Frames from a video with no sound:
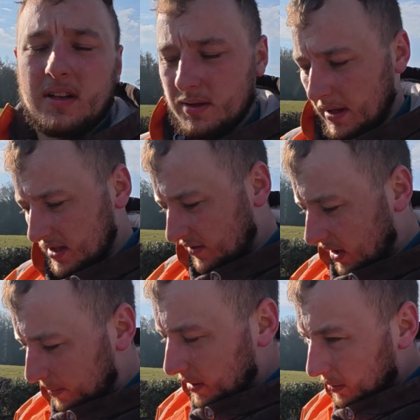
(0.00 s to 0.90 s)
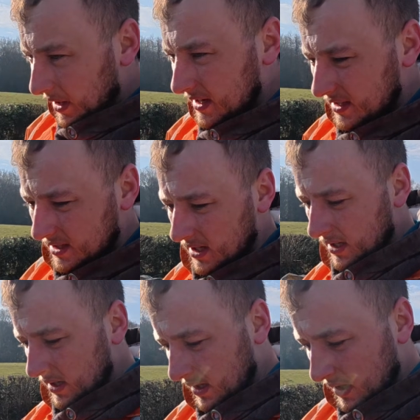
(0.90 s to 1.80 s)
an expensive couple of weeks.
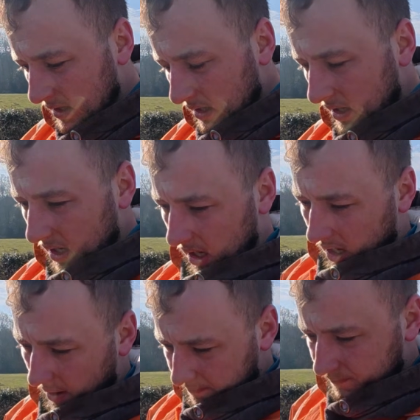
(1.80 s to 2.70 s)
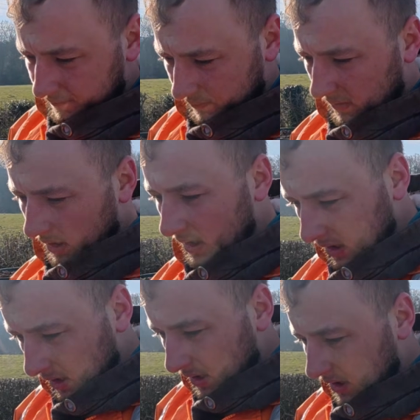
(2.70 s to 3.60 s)
Yeah,
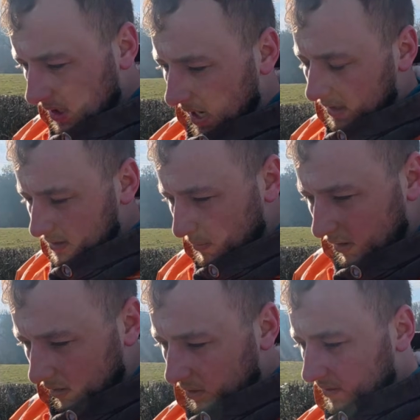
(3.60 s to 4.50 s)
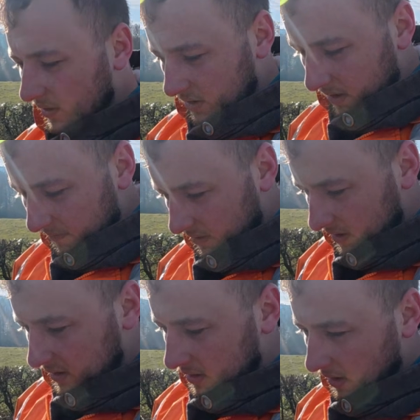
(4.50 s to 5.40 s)
and tomorrow I've got
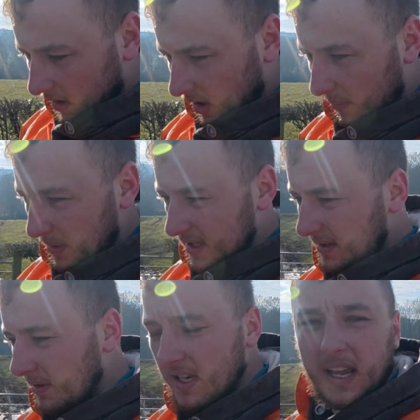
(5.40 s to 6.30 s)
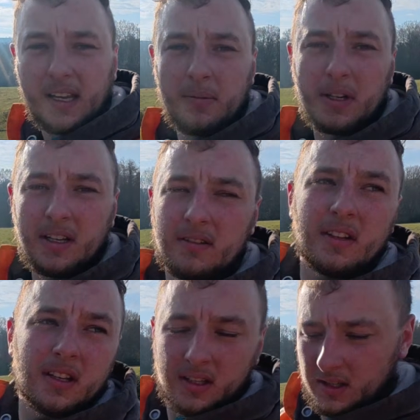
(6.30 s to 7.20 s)
something. Oh, I'm meeting with Nick, I believe.
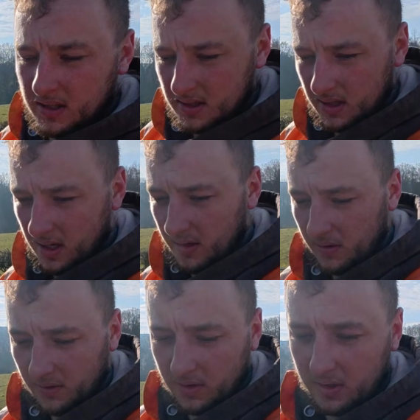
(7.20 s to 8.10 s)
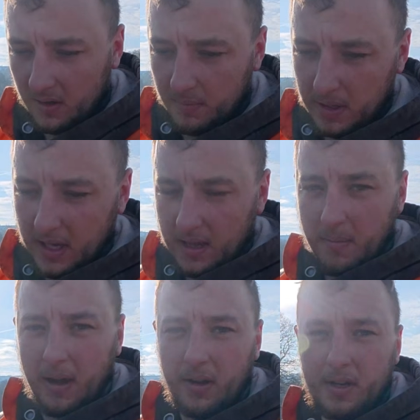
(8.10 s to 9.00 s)
So I've got to go and meet
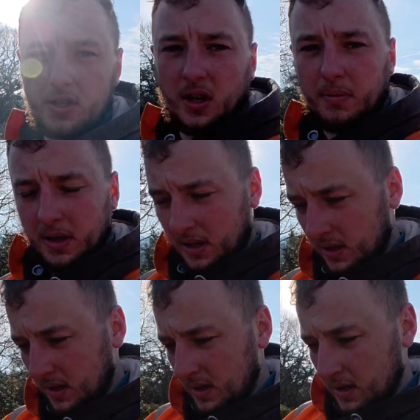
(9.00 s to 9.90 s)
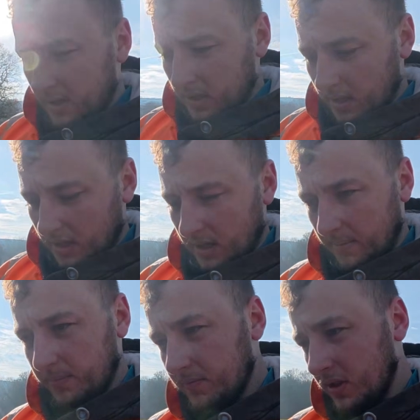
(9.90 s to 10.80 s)
him out at a job,
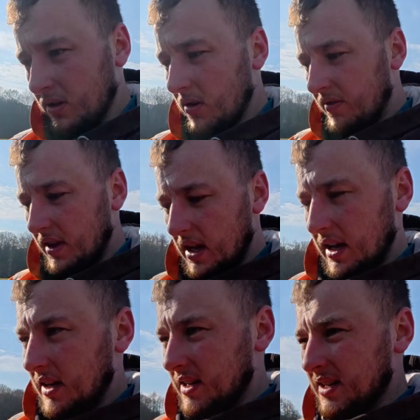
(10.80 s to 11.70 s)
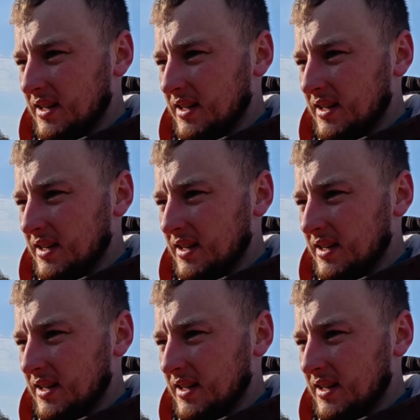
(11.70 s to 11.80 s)
and go over that.